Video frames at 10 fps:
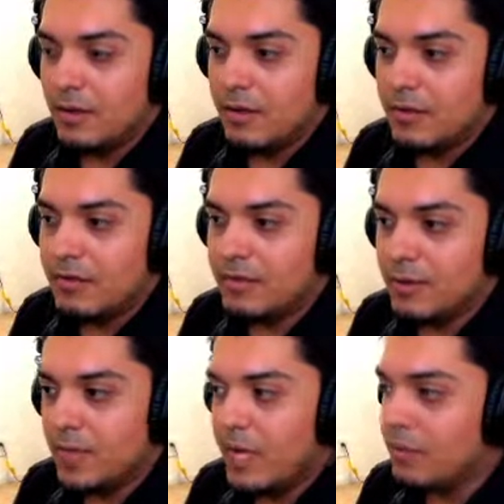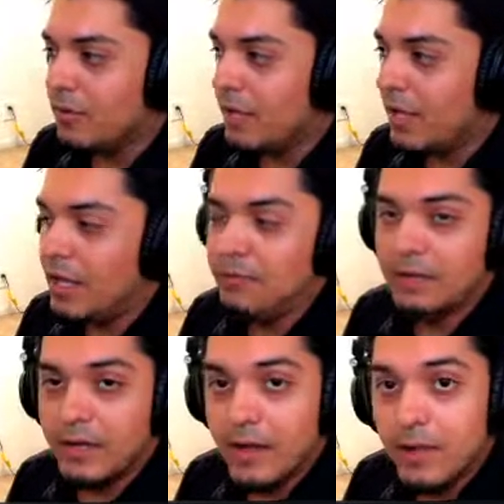still able to hit every
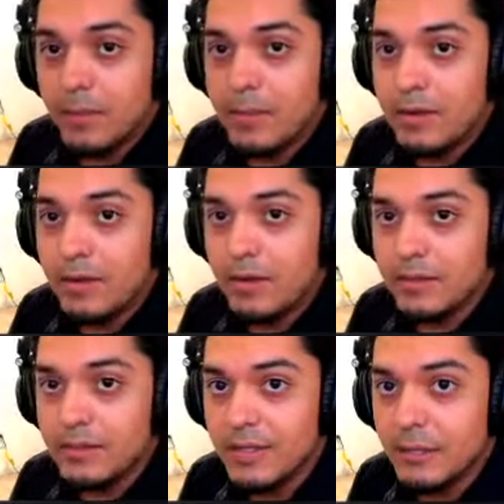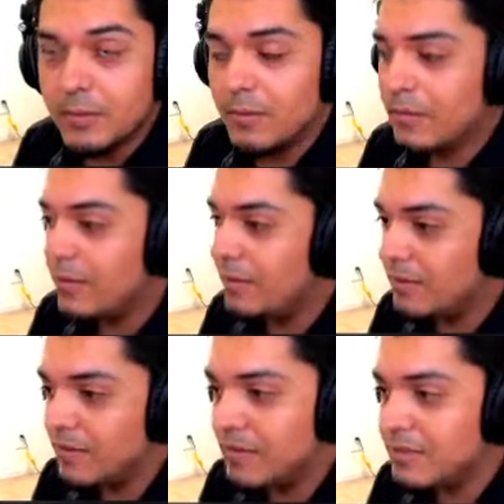cup on the table. If it
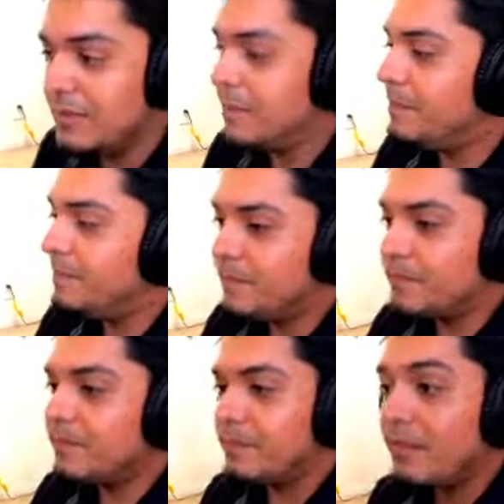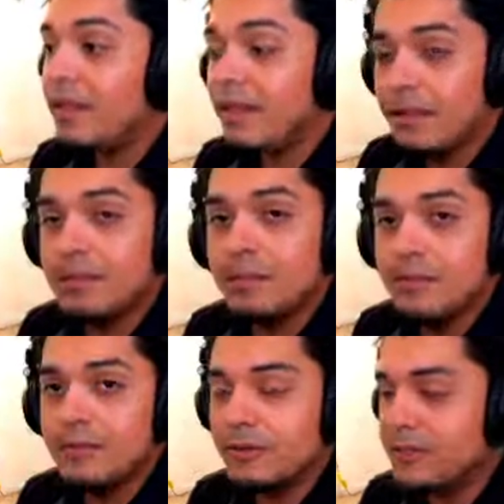doesn't, that's a
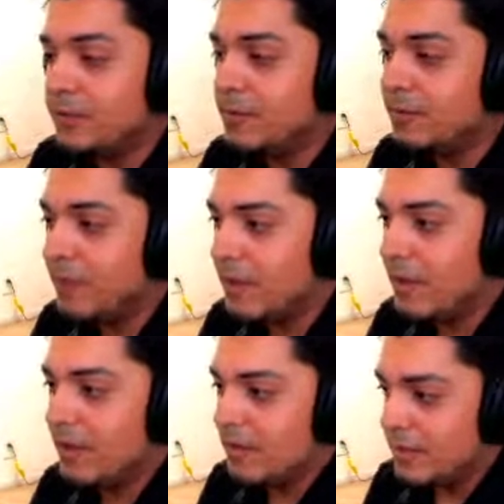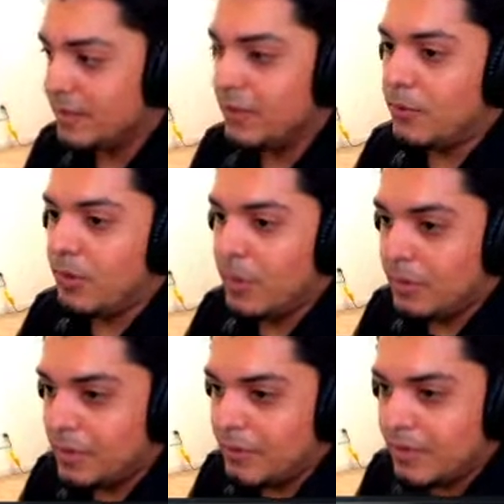major issue. So I
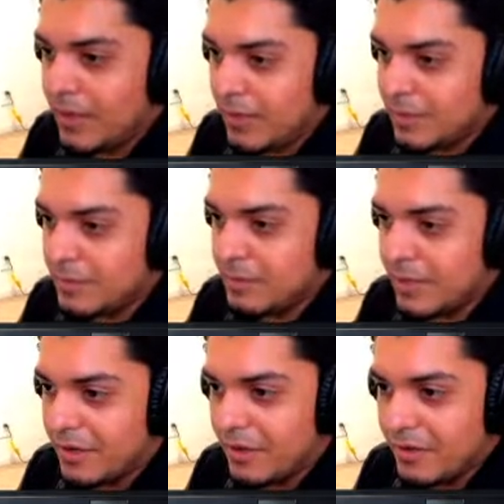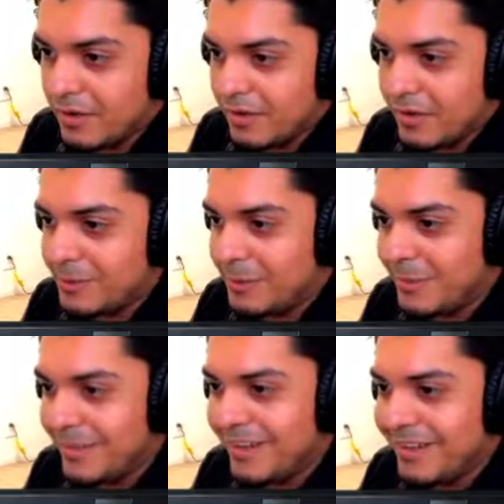believe that is a big con. That's what
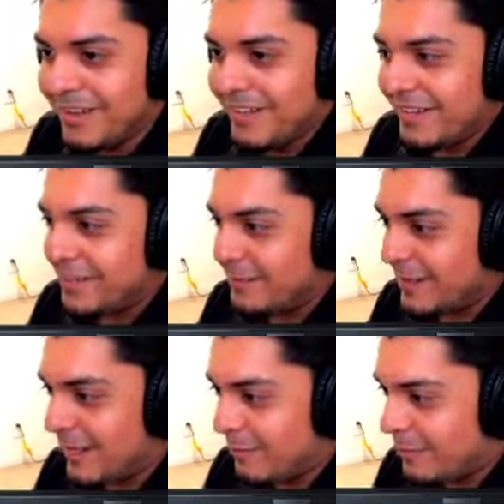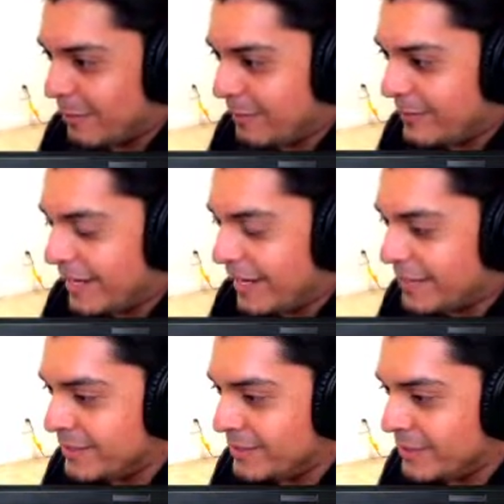that brief
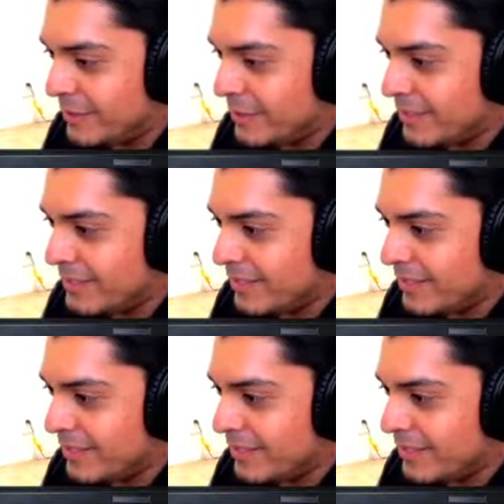tangent was.